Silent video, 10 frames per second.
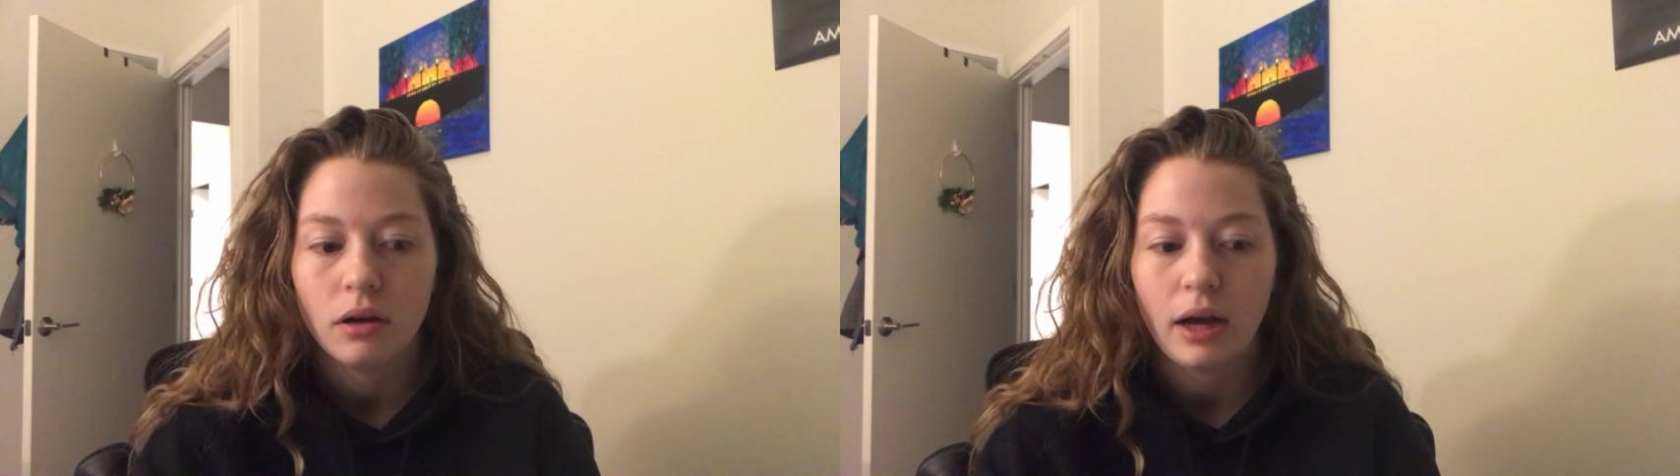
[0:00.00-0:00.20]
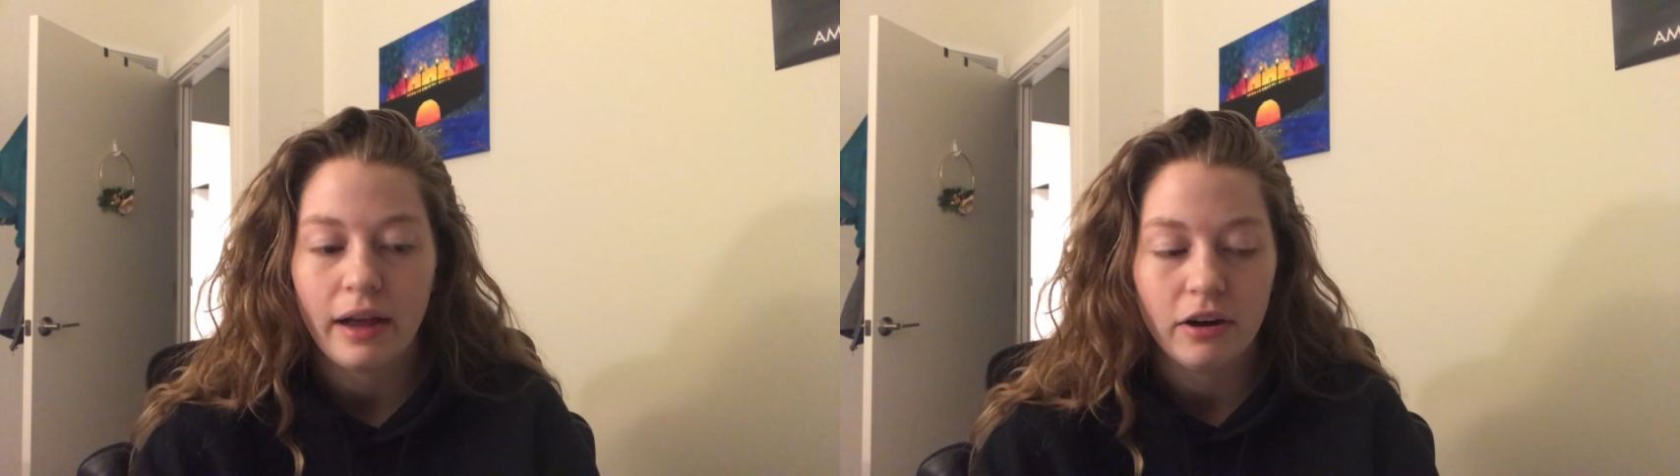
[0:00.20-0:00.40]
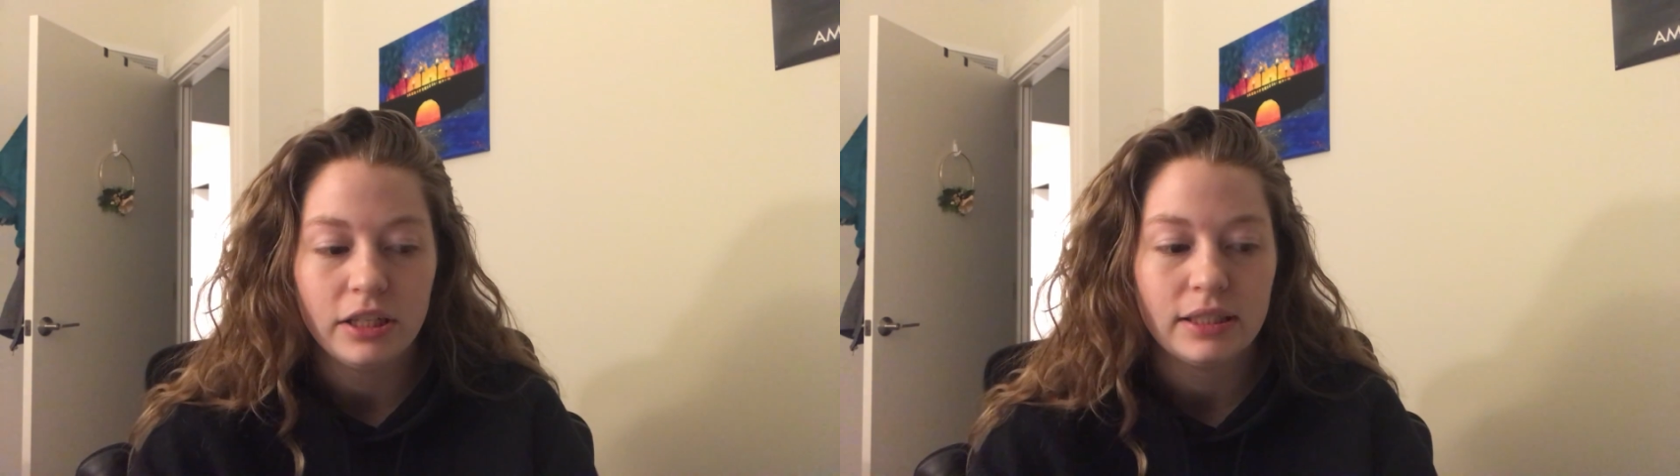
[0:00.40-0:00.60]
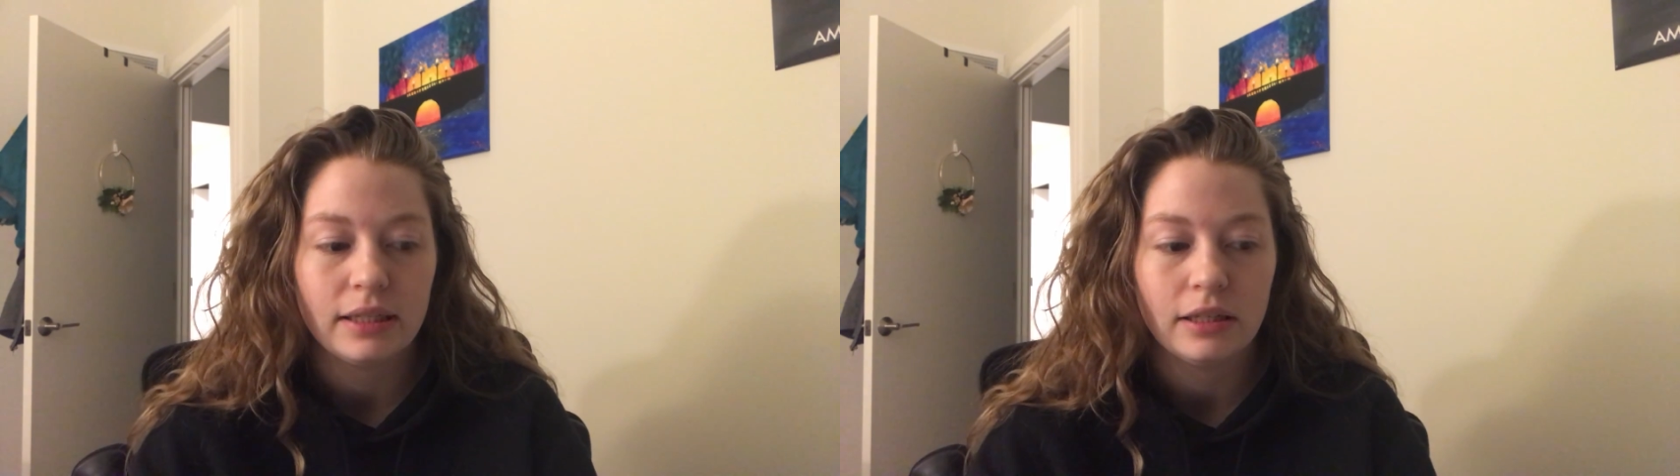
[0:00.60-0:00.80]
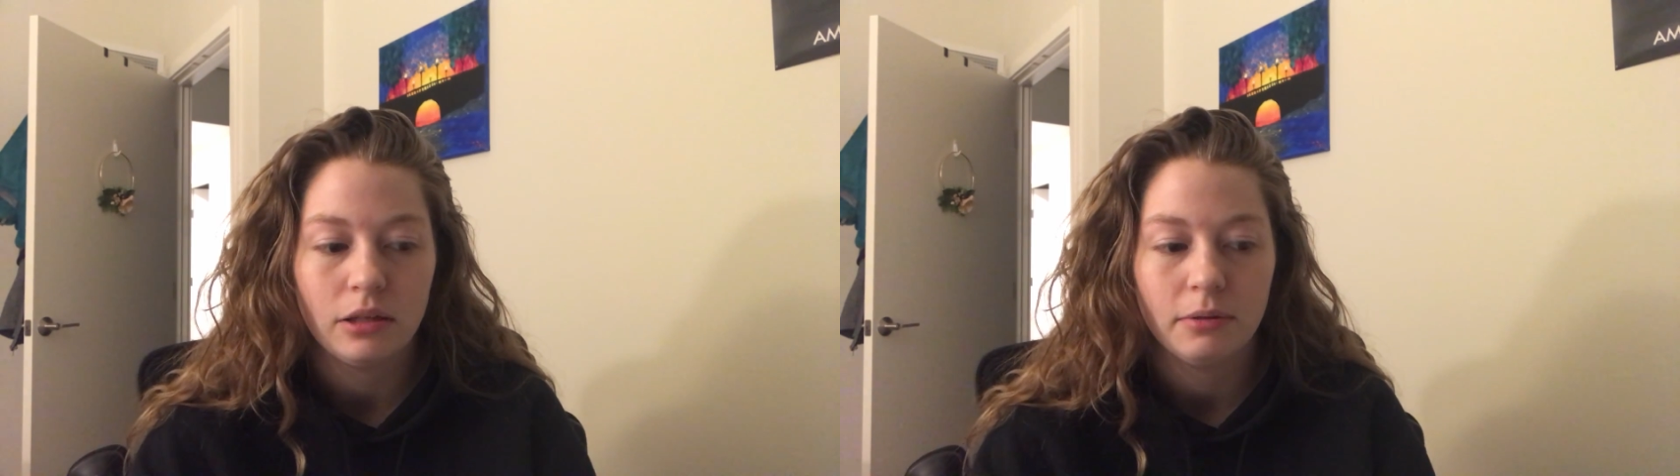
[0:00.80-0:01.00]
I already did
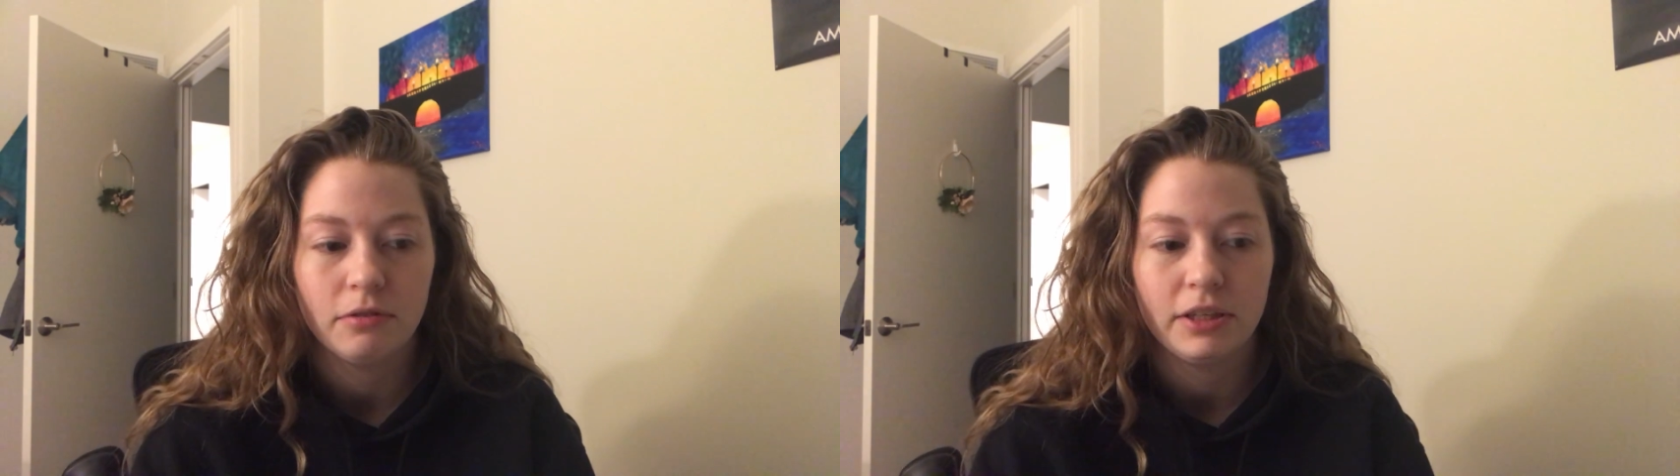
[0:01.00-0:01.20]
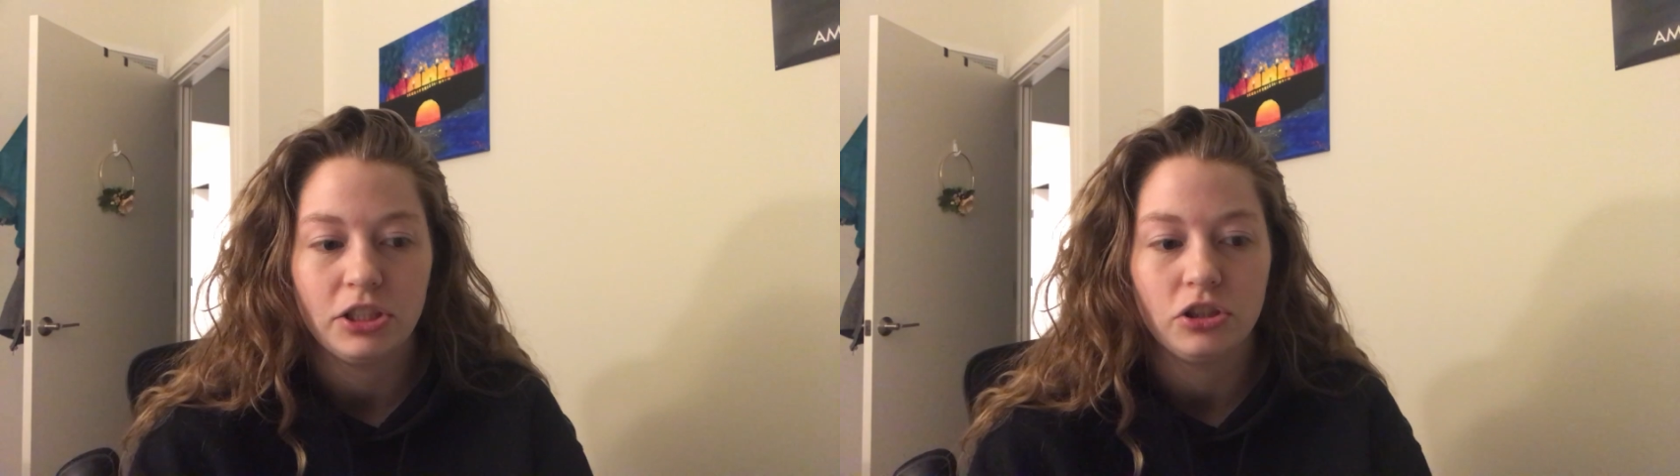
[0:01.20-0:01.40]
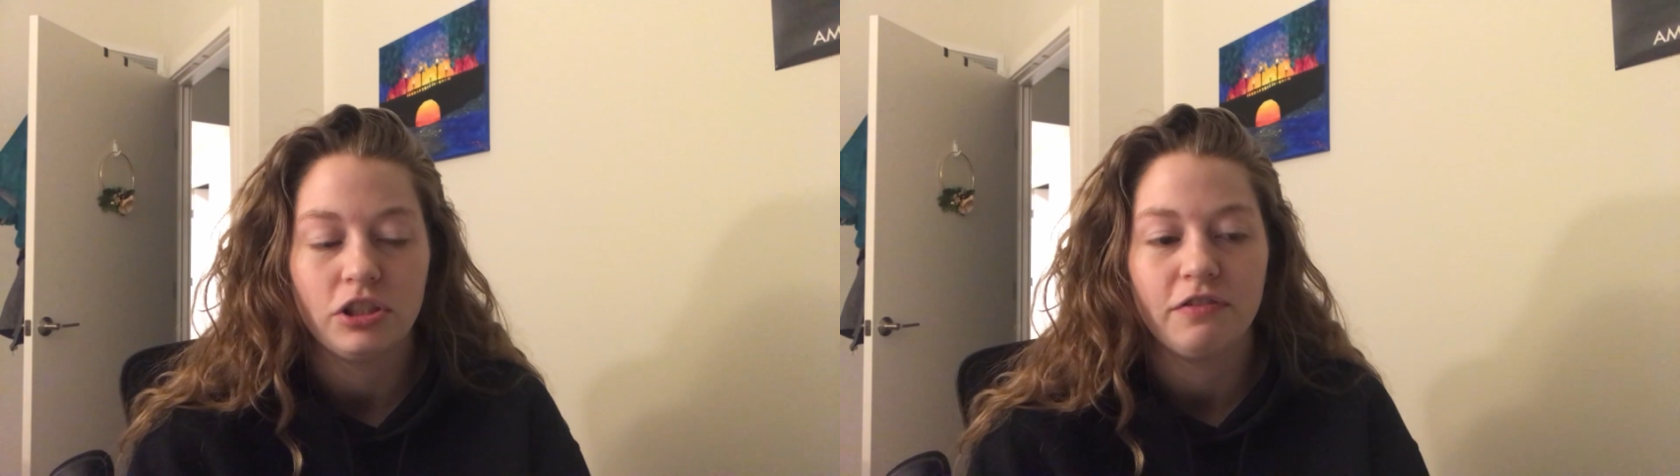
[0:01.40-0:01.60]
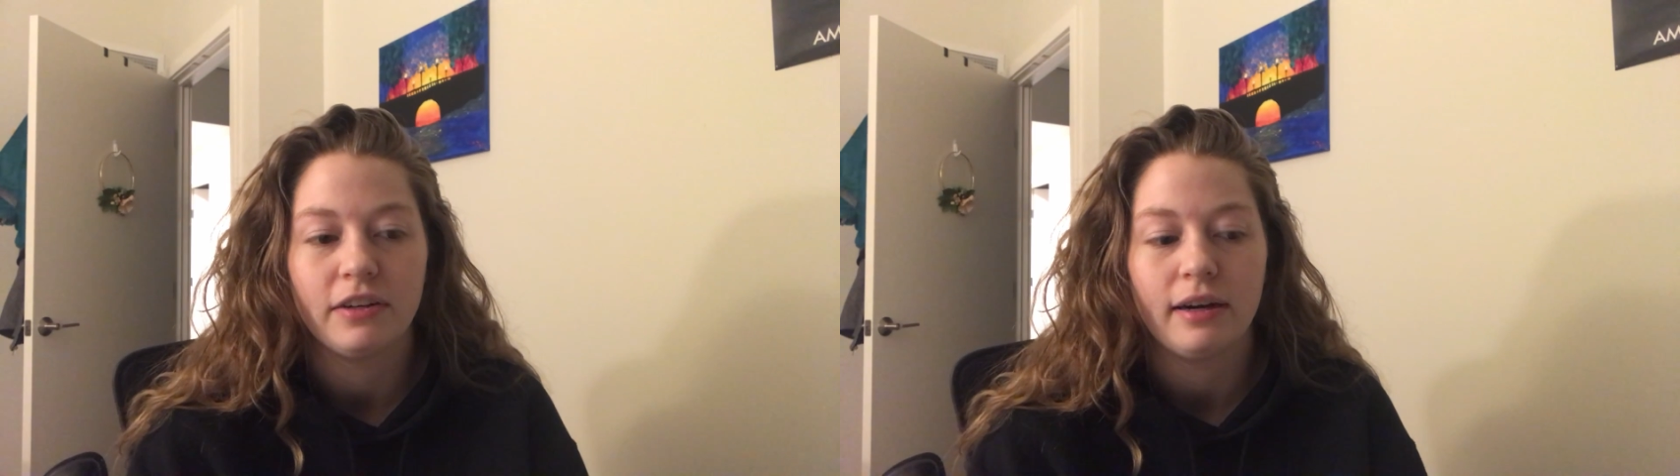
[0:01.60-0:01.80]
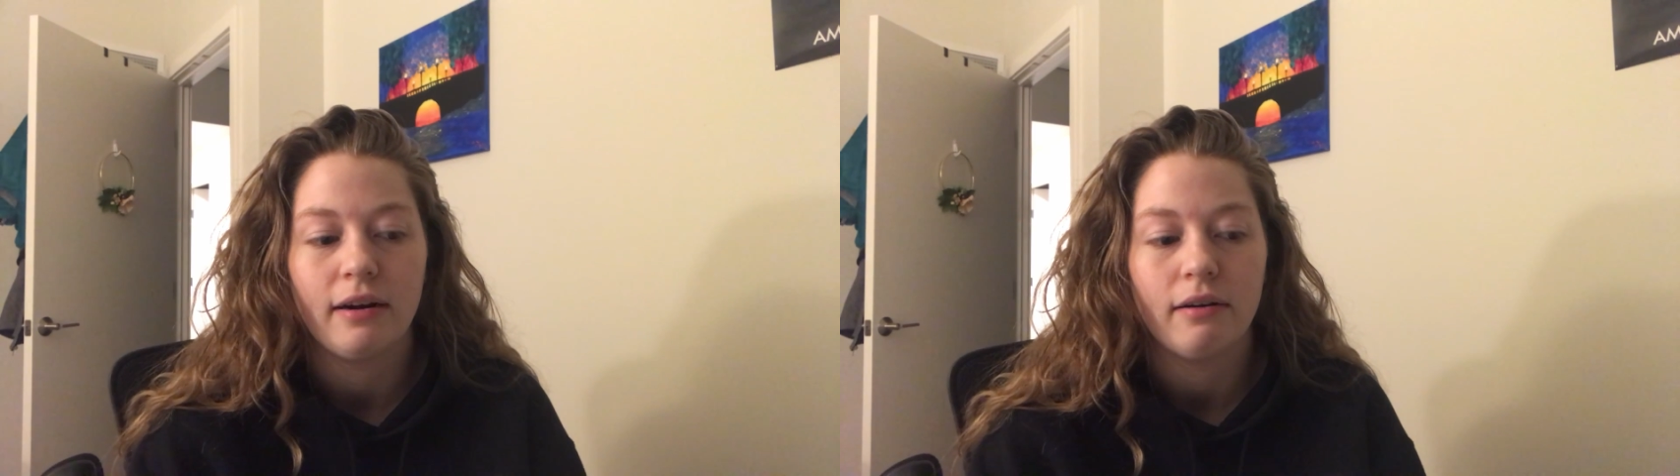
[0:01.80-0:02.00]
a little bit of research to
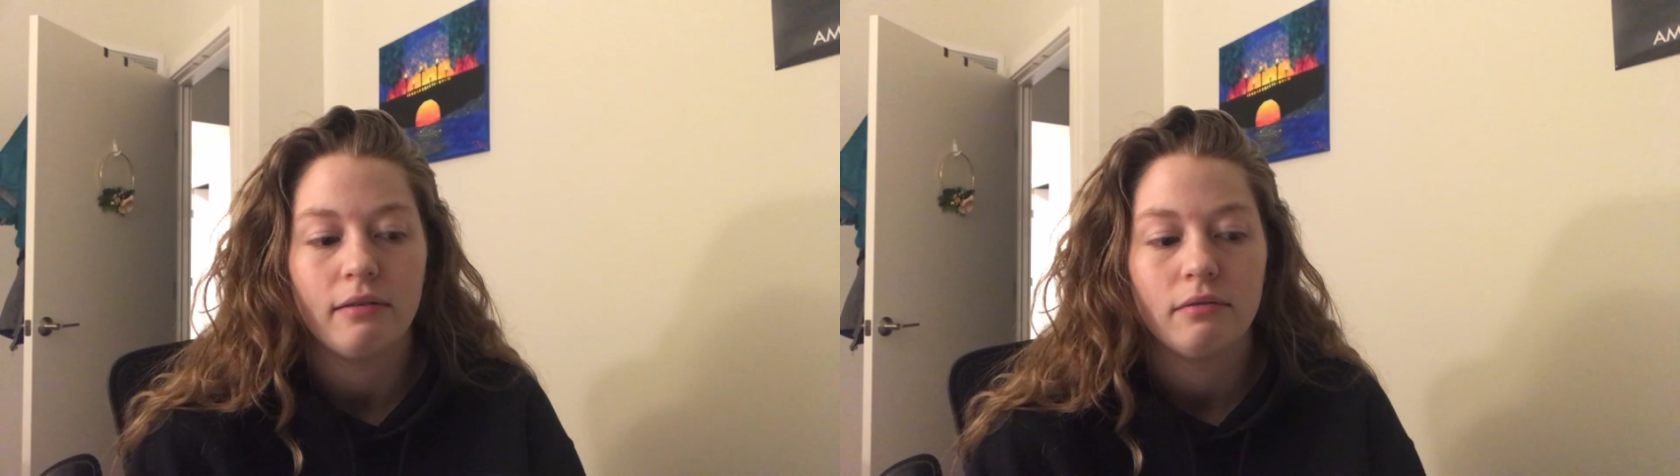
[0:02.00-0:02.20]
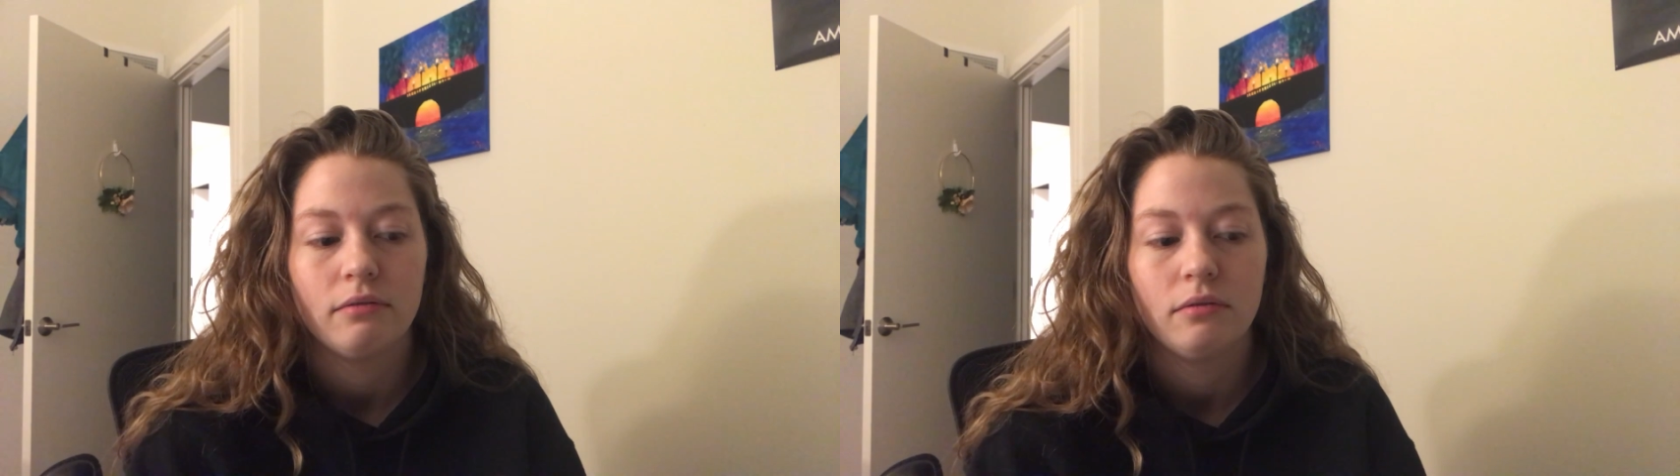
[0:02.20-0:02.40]
figure out